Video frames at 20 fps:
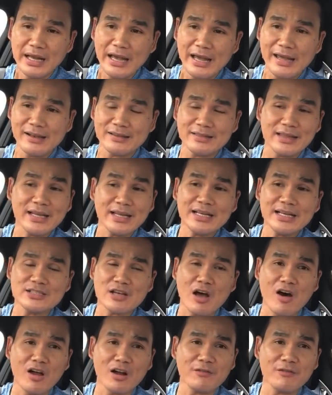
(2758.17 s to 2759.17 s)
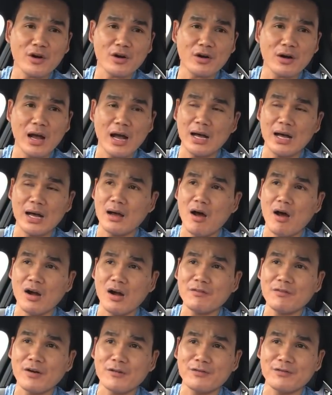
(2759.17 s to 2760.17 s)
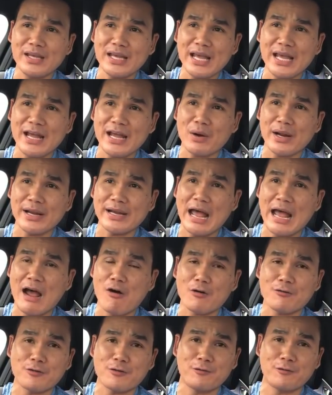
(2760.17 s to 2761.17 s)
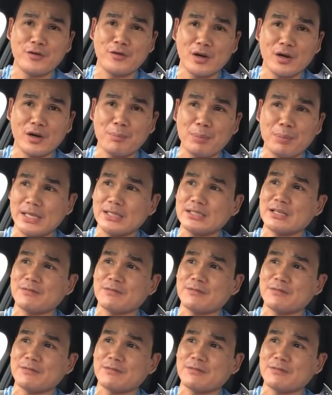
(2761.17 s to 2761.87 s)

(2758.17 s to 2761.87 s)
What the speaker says: And the thing is, all of our VA right now are from Philippines,